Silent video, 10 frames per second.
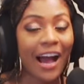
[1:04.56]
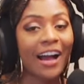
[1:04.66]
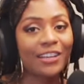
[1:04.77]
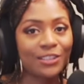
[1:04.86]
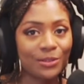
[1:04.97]

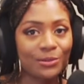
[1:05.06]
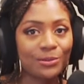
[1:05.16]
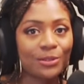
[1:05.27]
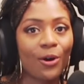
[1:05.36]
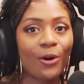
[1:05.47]
I
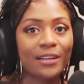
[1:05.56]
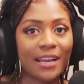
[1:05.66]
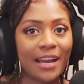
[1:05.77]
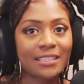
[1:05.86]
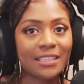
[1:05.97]
use
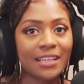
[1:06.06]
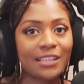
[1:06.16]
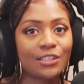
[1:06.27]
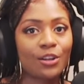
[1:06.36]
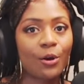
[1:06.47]
Audacity.
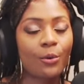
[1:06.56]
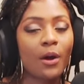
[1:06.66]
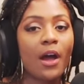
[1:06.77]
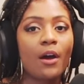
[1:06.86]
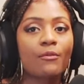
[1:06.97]
So,
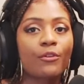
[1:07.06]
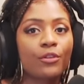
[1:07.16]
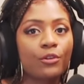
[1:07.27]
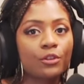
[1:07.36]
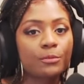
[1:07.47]
for
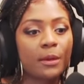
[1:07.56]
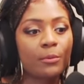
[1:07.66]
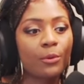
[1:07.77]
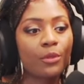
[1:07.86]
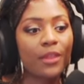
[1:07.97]
those
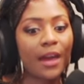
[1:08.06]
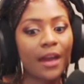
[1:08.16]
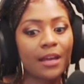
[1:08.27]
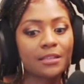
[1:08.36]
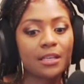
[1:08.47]
people
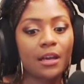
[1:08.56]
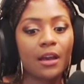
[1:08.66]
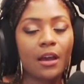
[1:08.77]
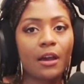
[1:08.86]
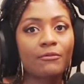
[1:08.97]
that
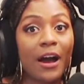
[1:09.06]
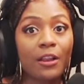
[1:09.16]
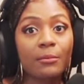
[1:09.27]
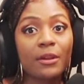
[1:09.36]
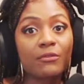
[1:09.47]

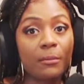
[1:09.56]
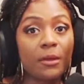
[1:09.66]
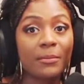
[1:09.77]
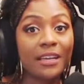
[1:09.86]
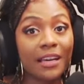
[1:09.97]
followed me from the
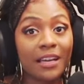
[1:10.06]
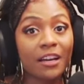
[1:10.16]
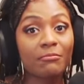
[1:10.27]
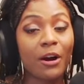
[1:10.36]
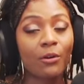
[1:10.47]
beginning
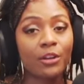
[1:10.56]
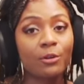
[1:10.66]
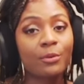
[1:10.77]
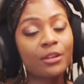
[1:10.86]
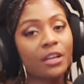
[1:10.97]
of my
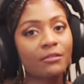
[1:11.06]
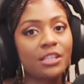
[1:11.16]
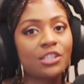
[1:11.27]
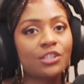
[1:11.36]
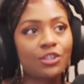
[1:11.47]
audiobook
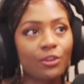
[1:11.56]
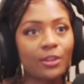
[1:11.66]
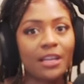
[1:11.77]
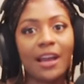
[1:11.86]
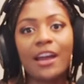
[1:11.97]
narration
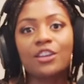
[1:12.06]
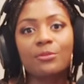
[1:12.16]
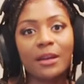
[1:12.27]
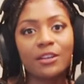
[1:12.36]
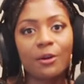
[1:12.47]
journey, you
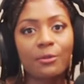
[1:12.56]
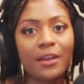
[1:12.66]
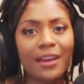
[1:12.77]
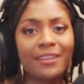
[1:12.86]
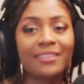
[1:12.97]
may know
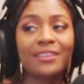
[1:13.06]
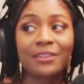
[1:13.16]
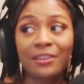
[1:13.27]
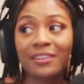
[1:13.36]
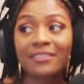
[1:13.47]
that in
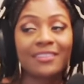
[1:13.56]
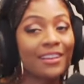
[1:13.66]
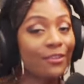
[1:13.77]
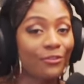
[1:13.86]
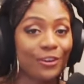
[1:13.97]
a
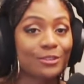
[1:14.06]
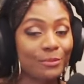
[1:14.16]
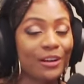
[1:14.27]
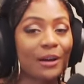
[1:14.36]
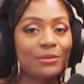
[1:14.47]
in the first
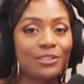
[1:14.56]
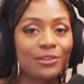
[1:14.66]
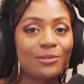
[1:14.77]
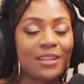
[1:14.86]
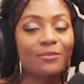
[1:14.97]
book, I was
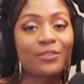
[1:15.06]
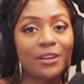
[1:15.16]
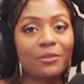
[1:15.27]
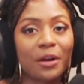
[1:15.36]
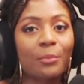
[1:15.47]
using
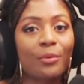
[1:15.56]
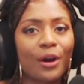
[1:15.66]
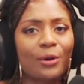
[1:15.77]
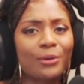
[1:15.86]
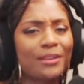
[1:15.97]
Final Cut
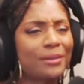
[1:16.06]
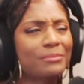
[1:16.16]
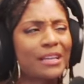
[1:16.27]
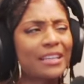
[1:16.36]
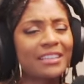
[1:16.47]
Pro, and I'm
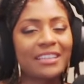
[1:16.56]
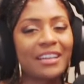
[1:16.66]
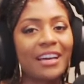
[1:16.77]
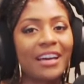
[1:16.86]
like,